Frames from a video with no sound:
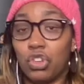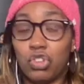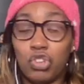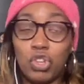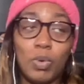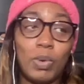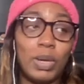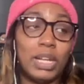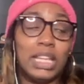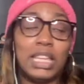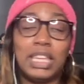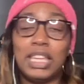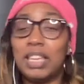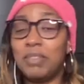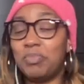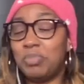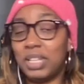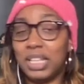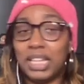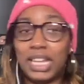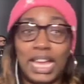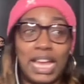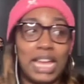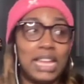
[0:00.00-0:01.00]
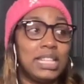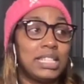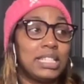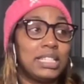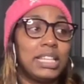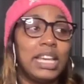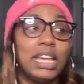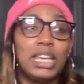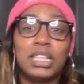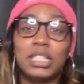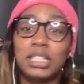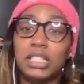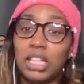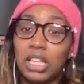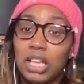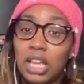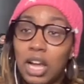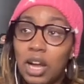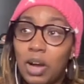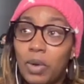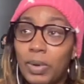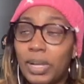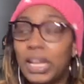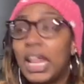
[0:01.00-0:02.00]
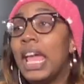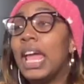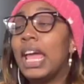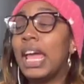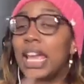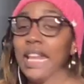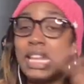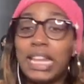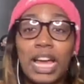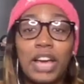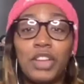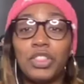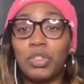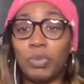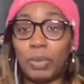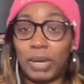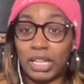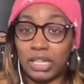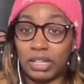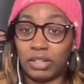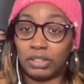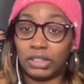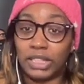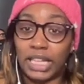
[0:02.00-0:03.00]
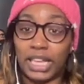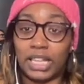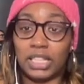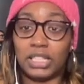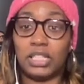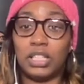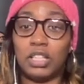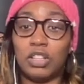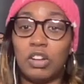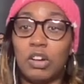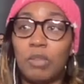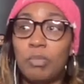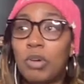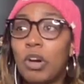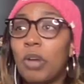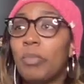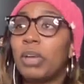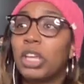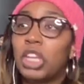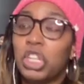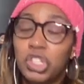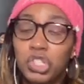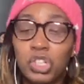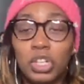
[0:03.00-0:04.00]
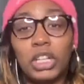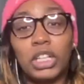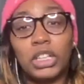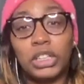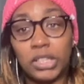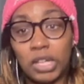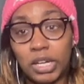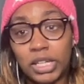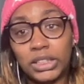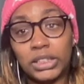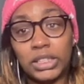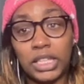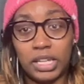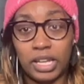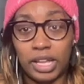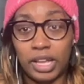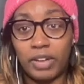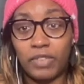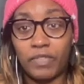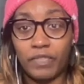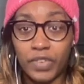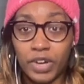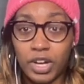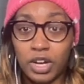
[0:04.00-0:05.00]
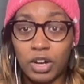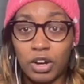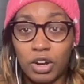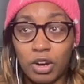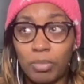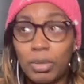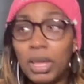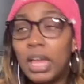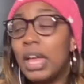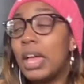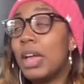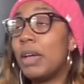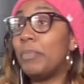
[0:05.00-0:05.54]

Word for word: You want to keep your daddy's legacy going, and now there ain't no legacy no more because you don't lost the damn farm.